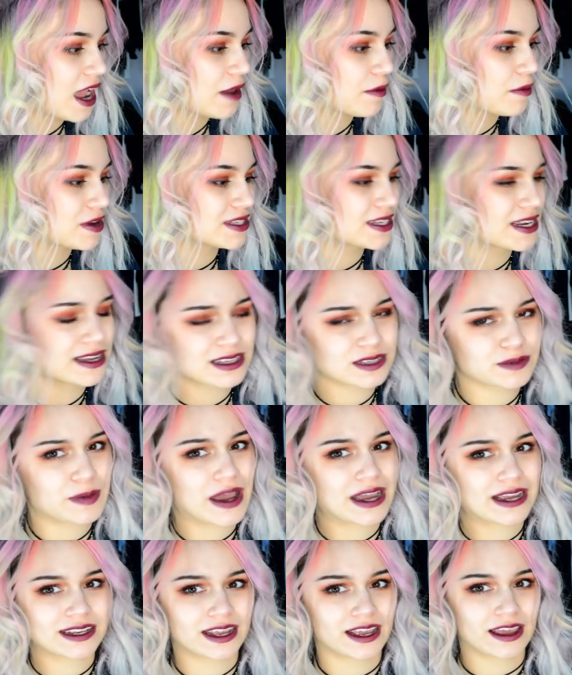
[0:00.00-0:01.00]
I wasn't
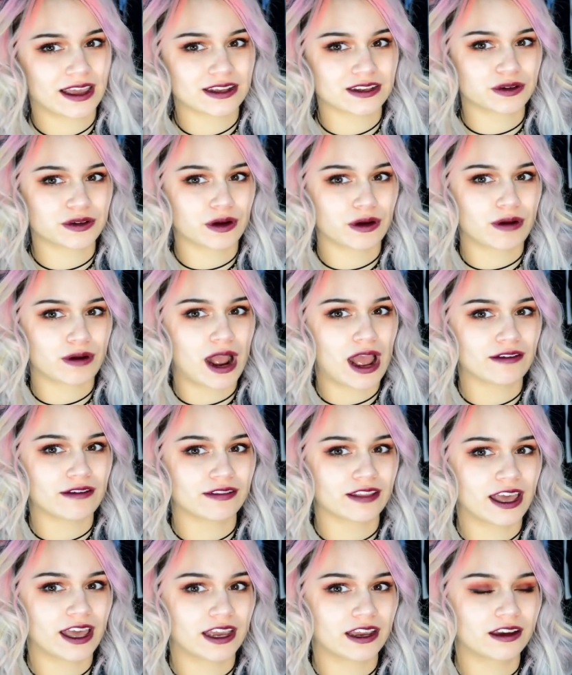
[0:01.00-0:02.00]
expecting it to arrive
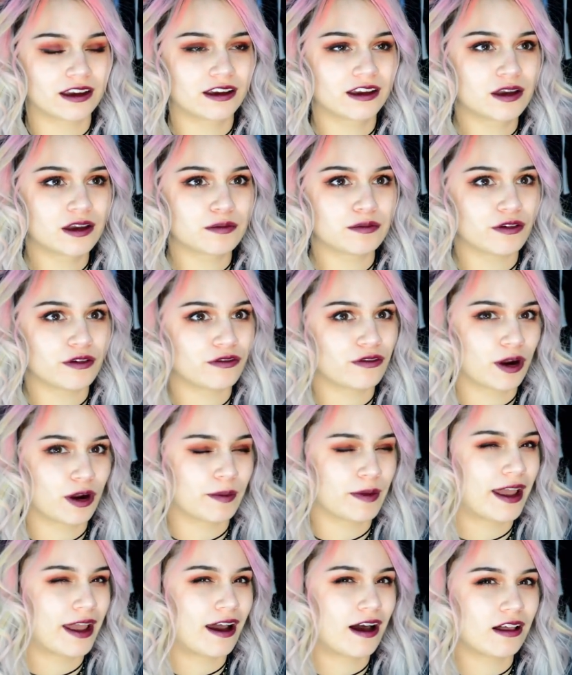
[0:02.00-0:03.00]
like
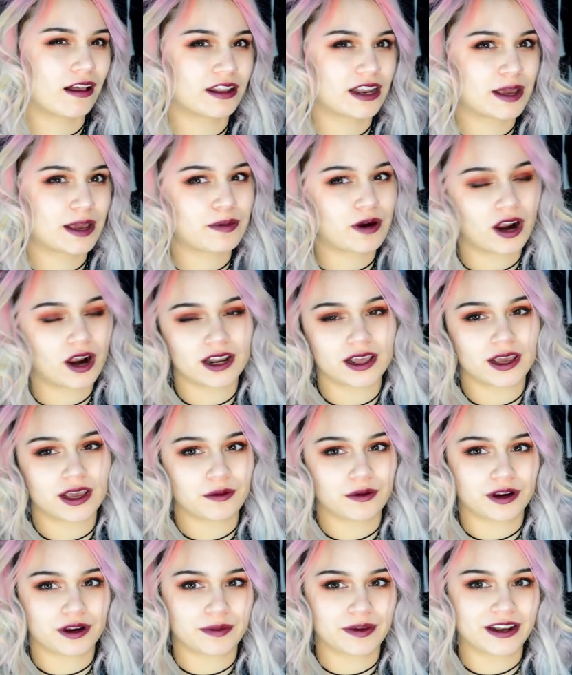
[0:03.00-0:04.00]
before my holiday party.
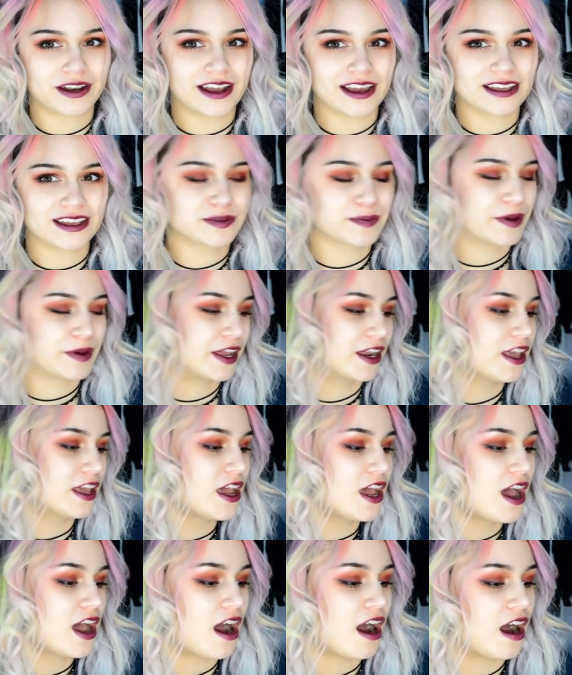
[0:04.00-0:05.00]
It would have been nice, but
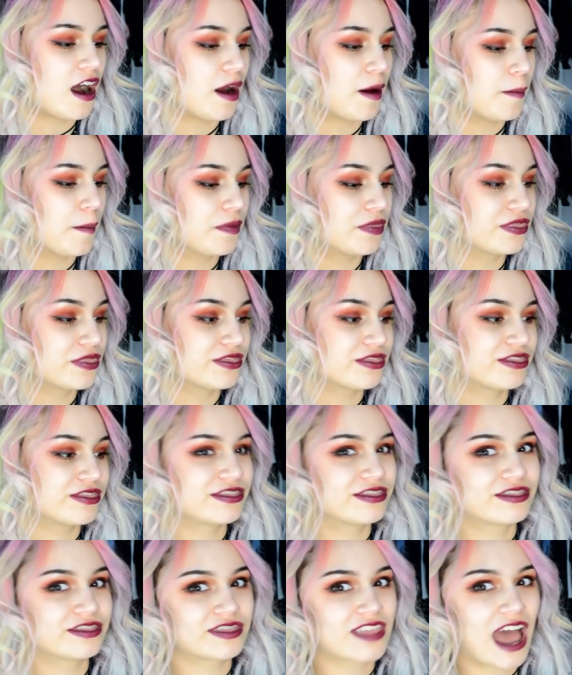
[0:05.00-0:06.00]
um,
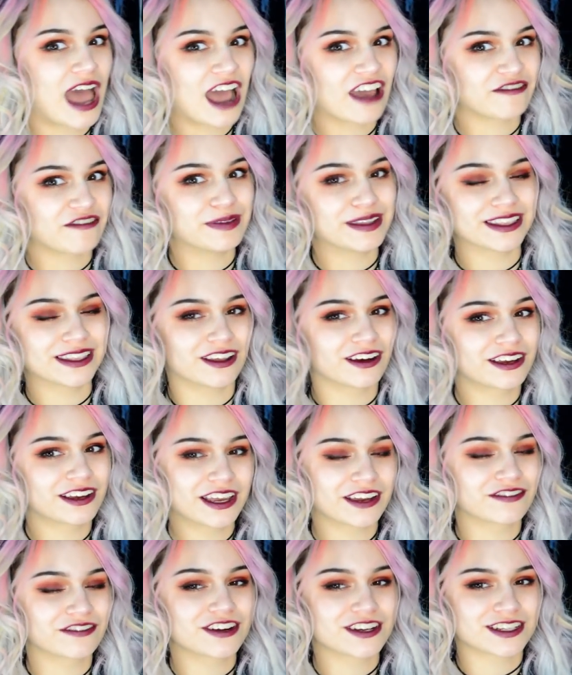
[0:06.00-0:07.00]
I've been
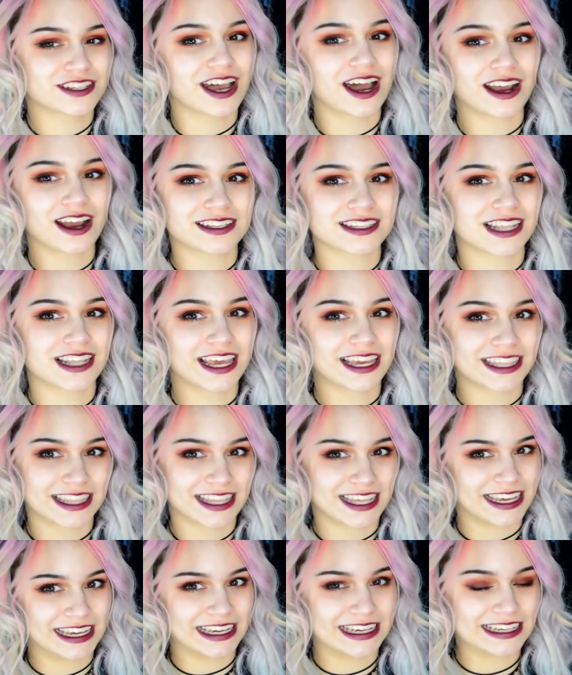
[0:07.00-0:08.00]
looking for socks like
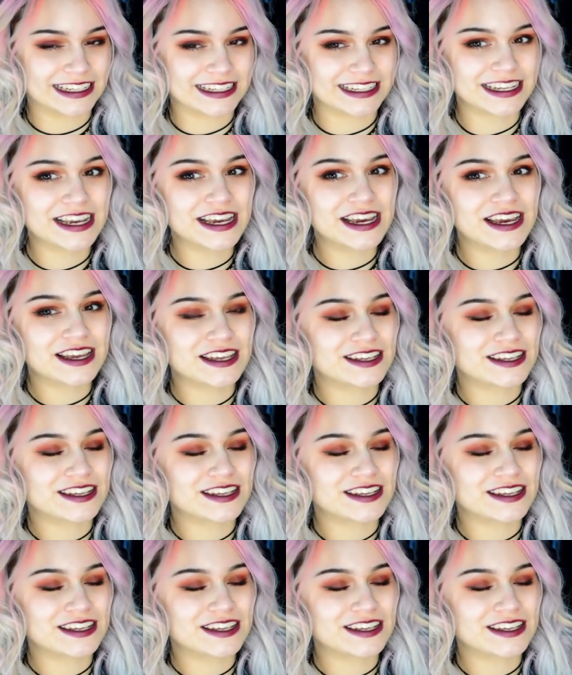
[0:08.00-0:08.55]
these.